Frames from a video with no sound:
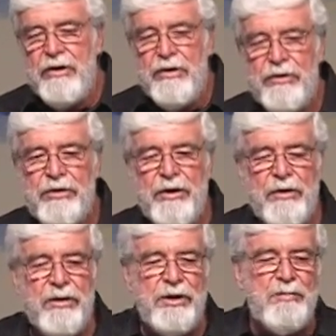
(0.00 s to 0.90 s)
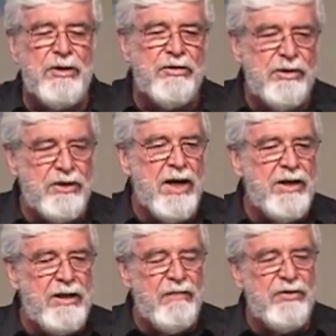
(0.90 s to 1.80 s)
So this minister decided
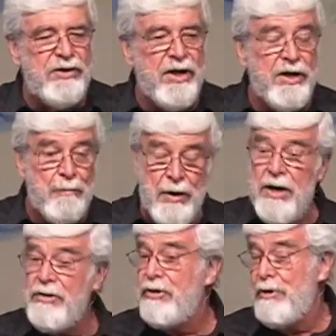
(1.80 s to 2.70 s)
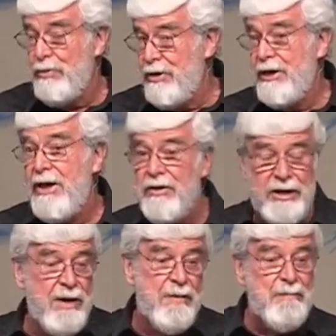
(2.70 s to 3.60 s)
to give his son a puzzle to put together to
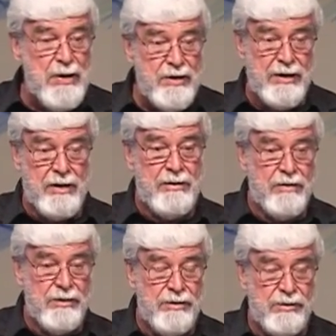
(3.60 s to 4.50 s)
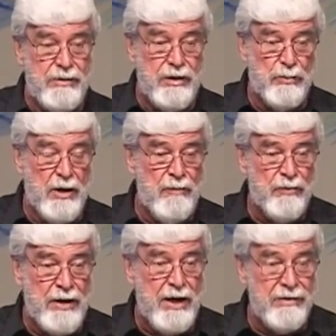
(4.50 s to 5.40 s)
keep him busy because his wife
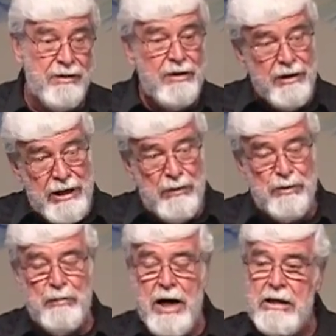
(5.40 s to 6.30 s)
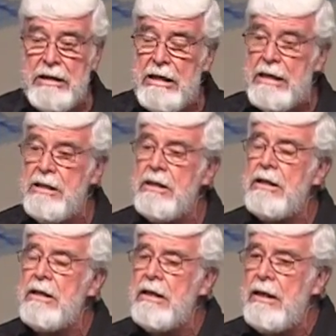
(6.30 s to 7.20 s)
was out and he was minding the kids.
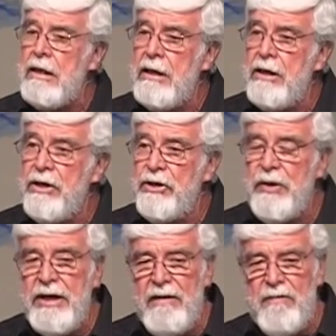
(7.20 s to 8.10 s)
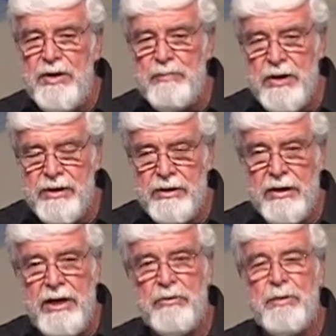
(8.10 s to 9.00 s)
So he gave him this puzzle,
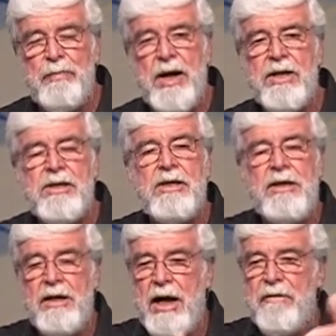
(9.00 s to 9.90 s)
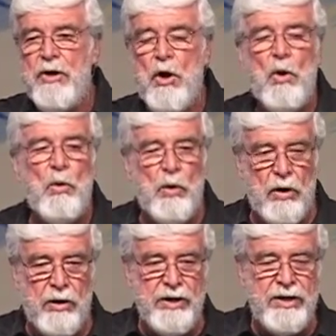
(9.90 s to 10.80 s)
and it was a puzzle of the whole
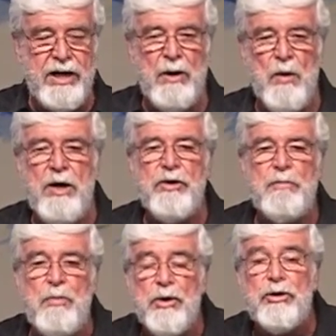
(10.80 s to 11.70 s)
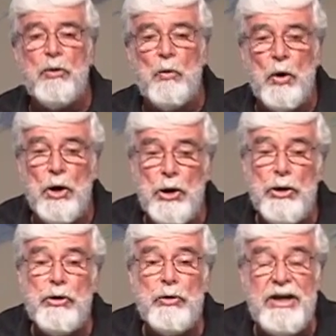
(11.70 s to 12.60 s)
world. He said, I want you to put the
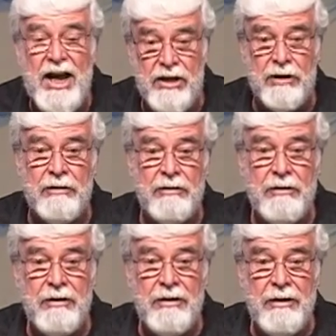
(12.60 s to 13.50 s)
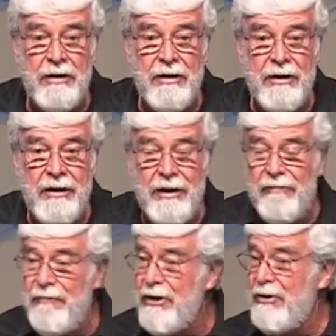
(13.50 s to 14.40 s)
world together.
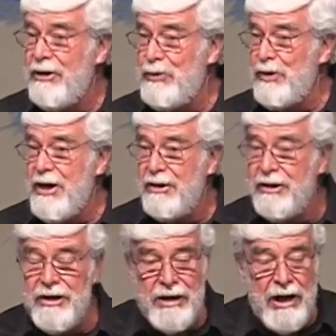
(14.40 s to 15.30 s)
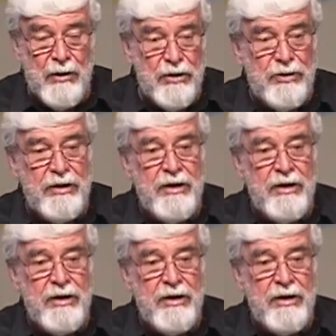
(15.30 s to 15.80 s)
Figuring this would take the kid hours.